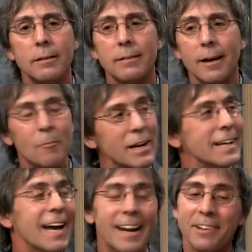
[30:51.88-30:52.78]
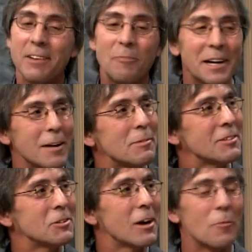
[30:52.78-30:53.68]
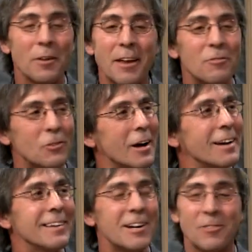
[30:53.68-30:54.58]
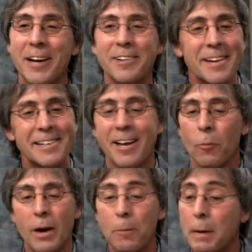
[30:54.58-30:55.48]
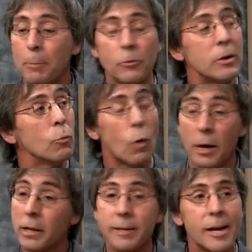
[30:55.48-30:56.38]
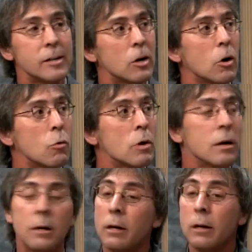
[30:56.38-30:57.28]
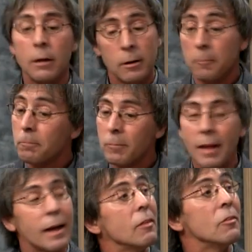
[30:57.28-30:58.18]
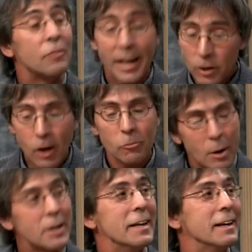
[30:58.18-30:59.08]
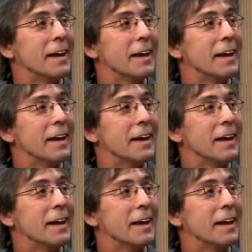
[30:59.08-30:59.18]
I mean, again, leaf pickup is a great one. They tried to take that away. People didn't want to let that go. That costs money.